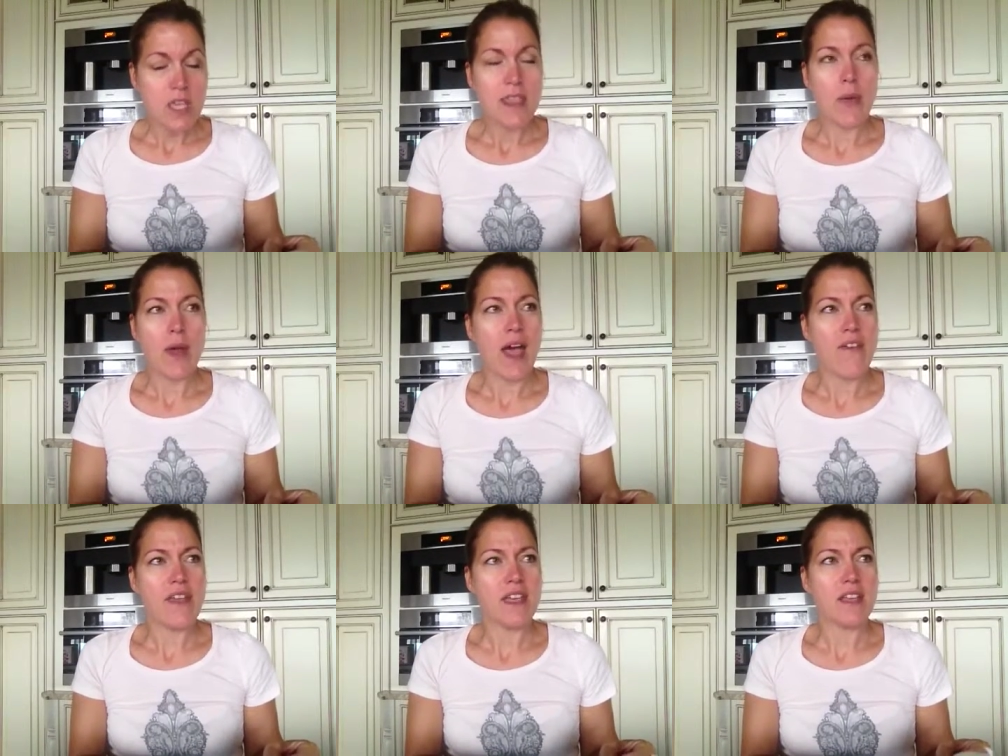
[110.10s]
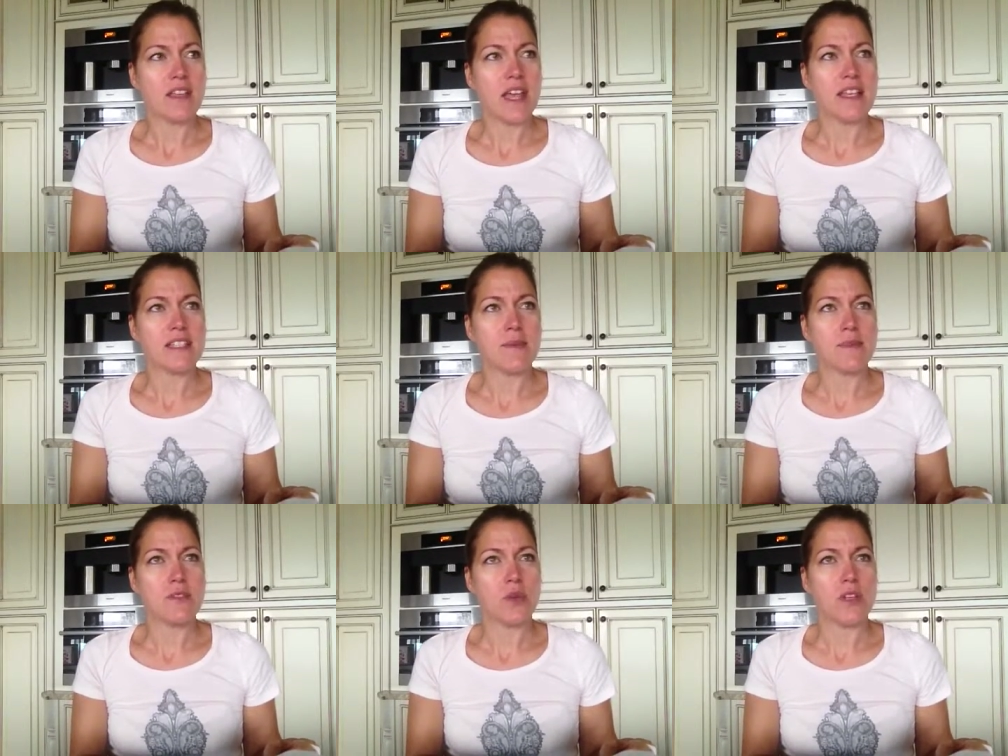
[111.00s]
they were having like some
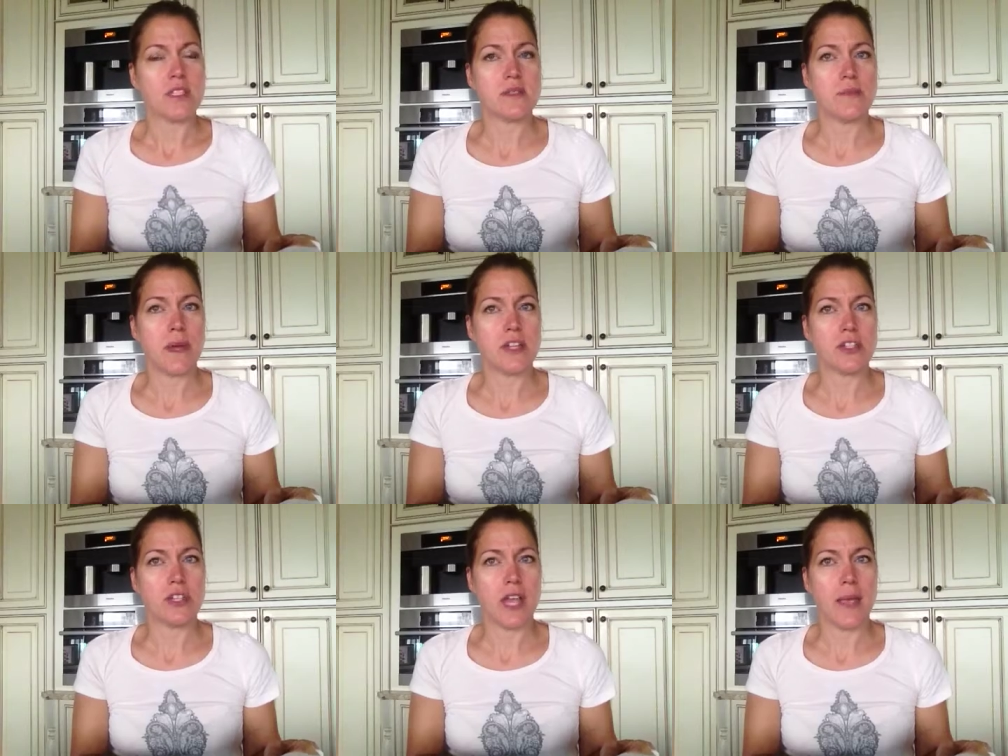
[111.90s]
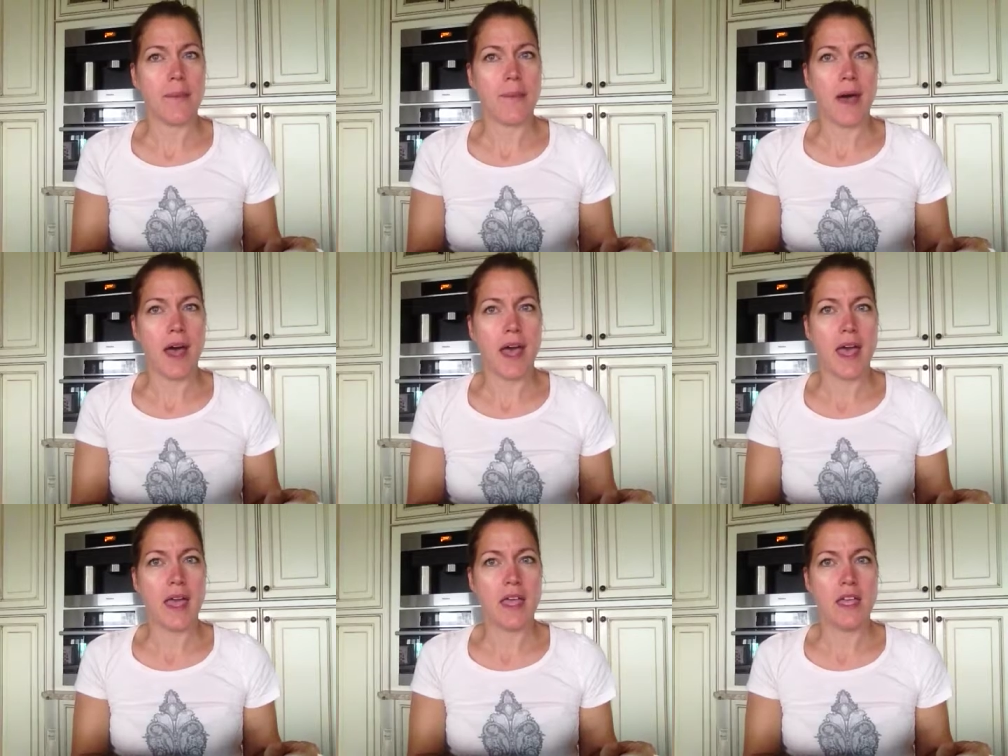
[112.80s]
sort of special, like
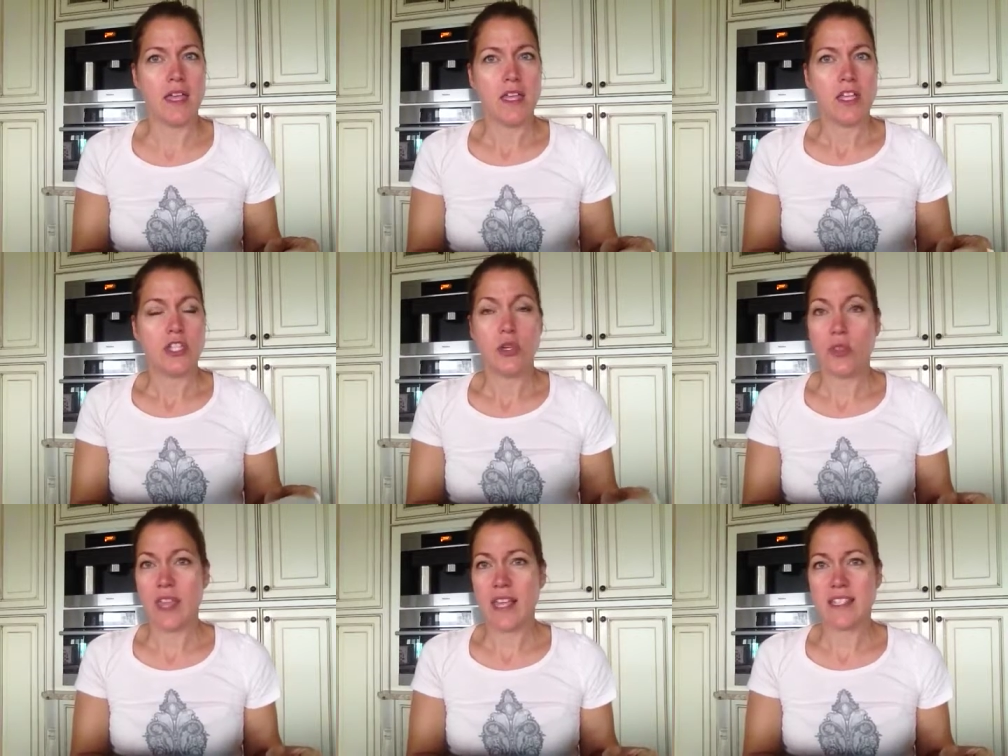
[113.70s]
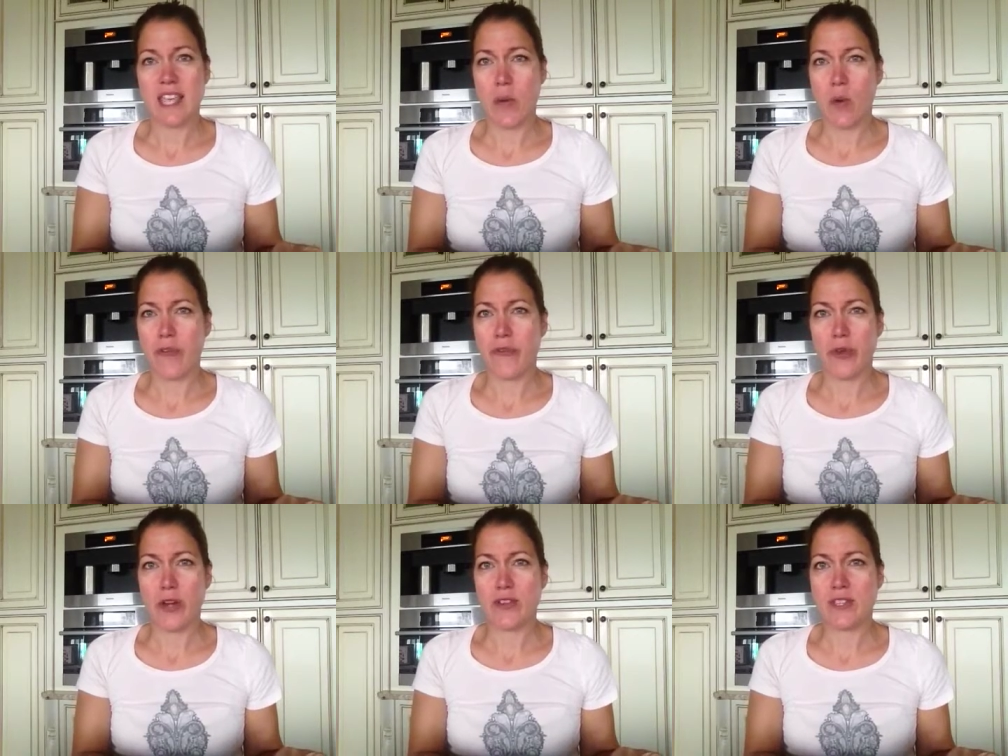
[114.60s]
buy two things, get one
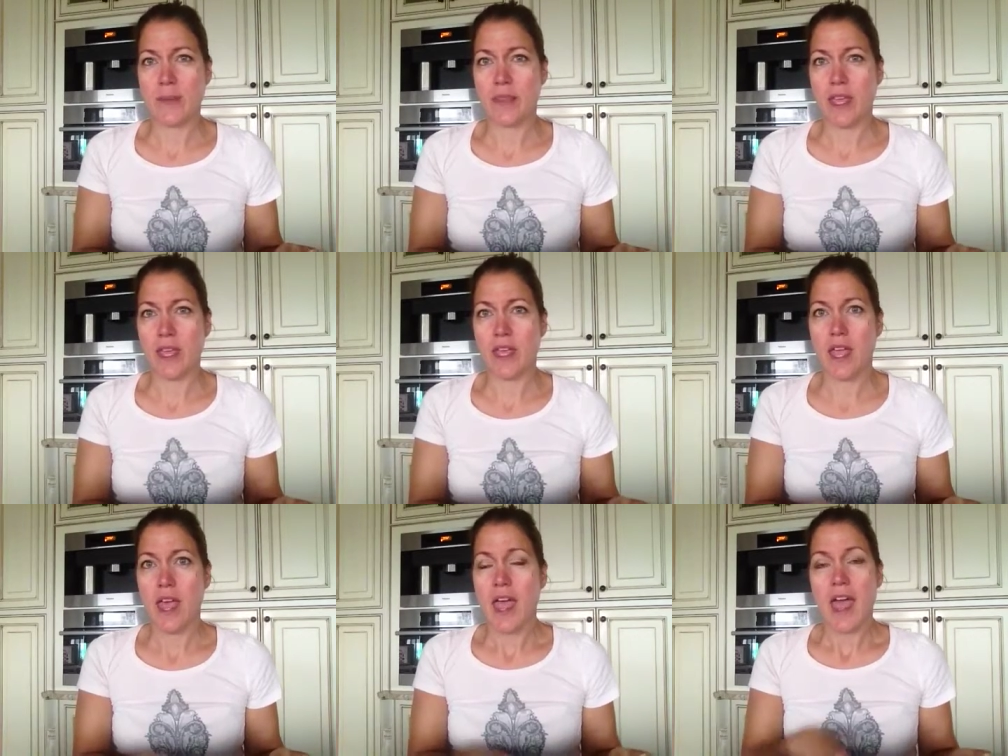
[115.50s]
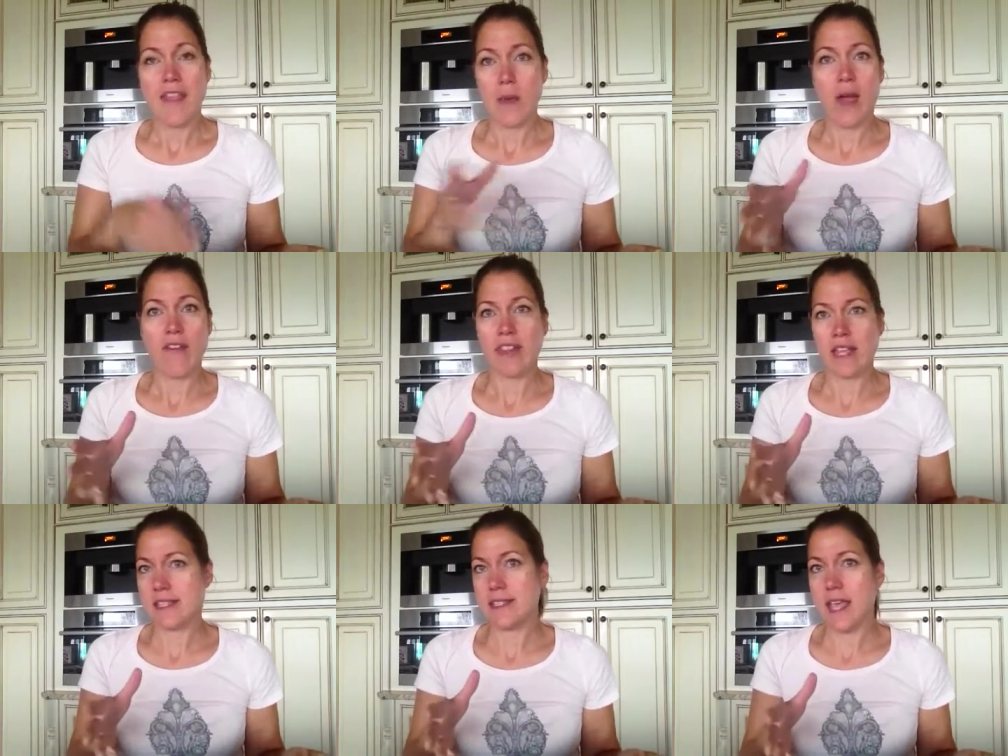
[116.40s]
free or something, and they were having like
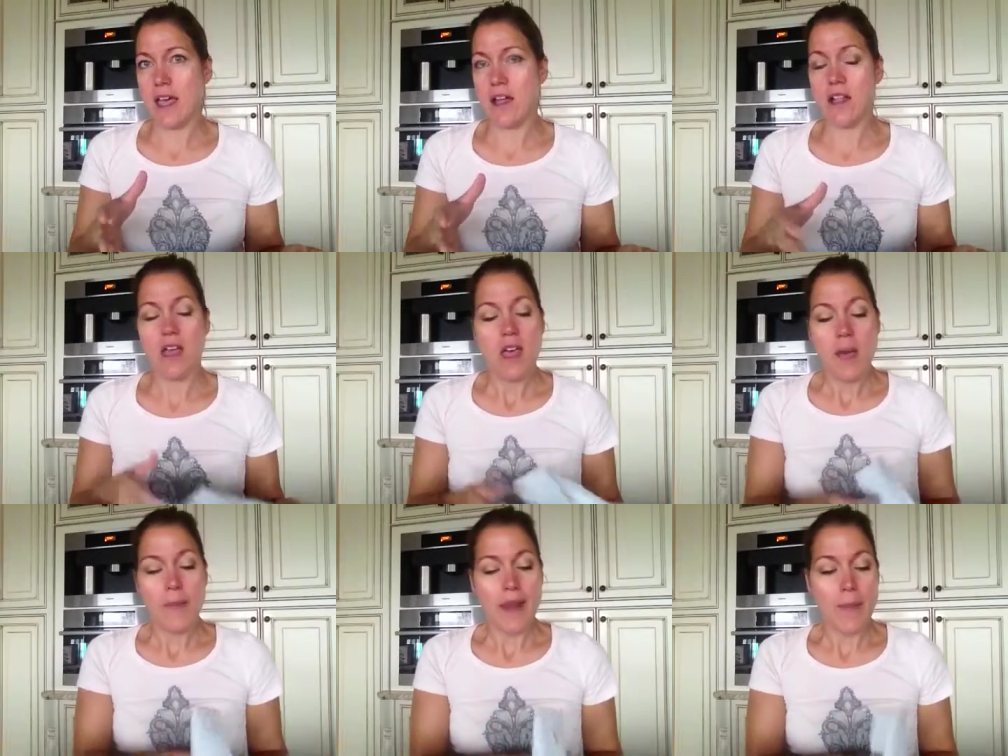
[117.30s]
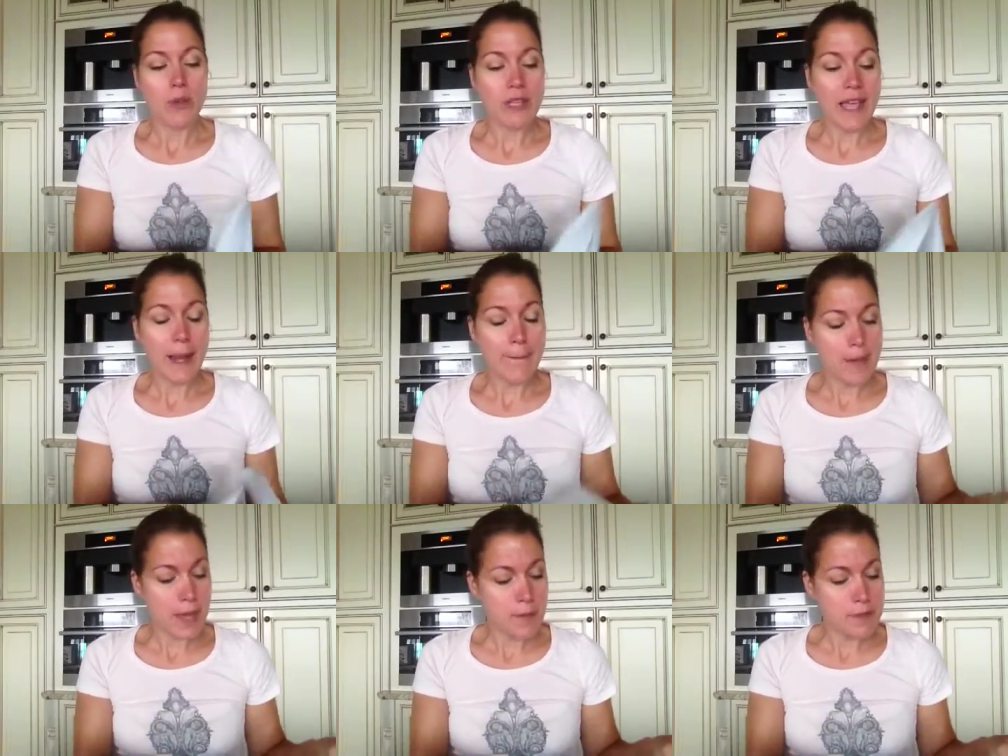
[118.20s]
a sale but I'm really kind of
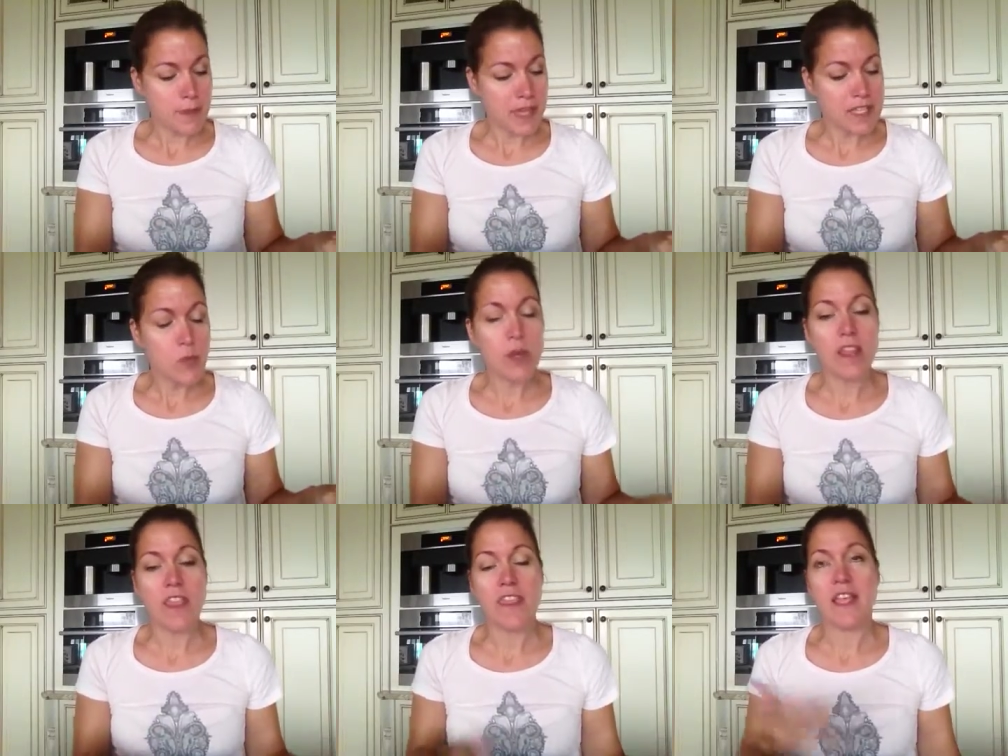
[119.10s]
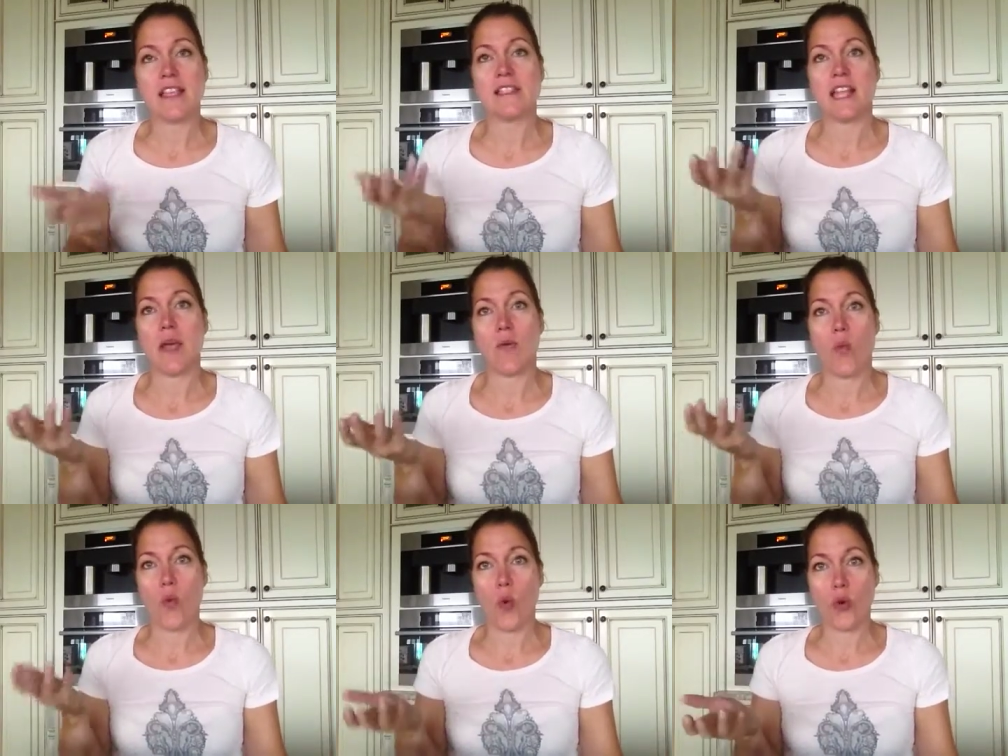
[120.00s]
bummed because one of the things that I
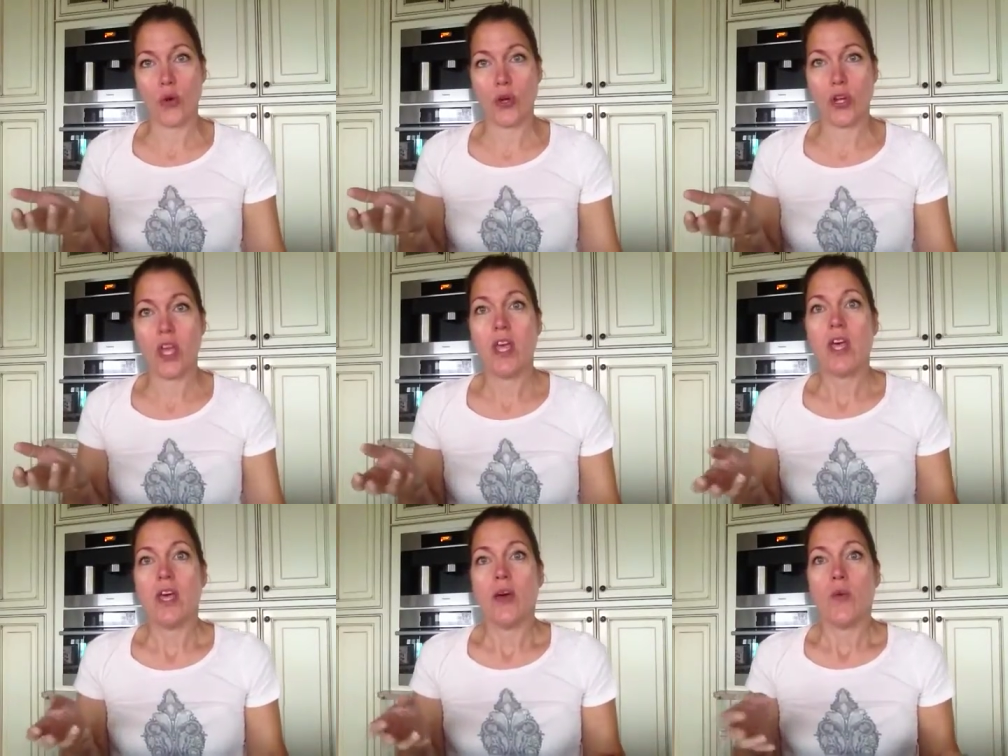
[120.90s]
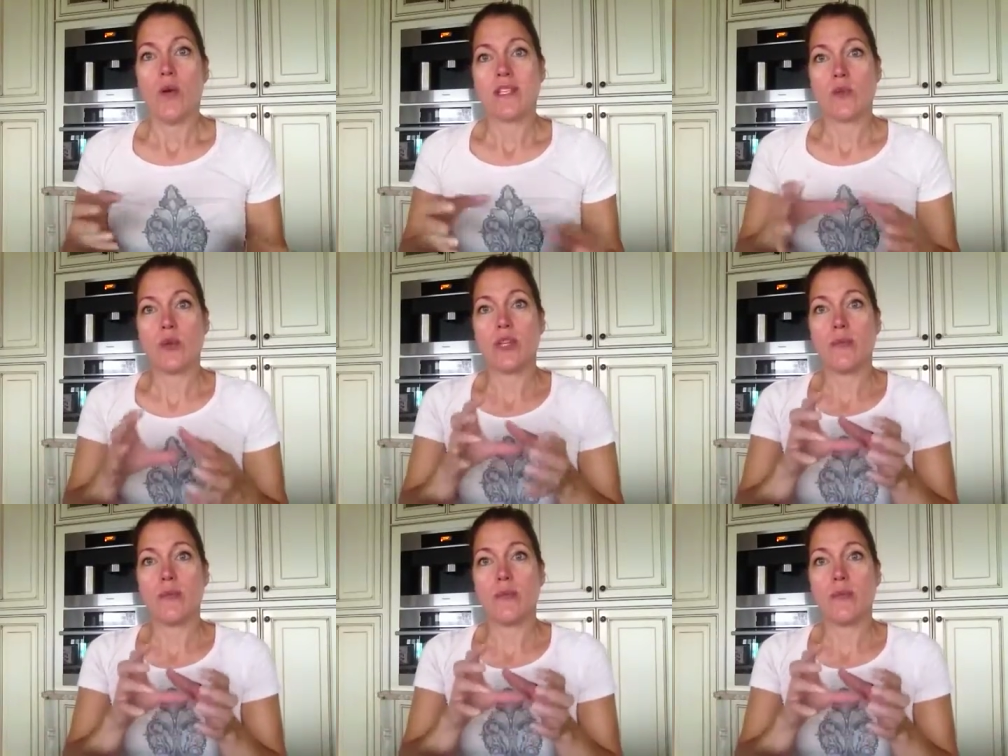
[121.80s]
ordered was a really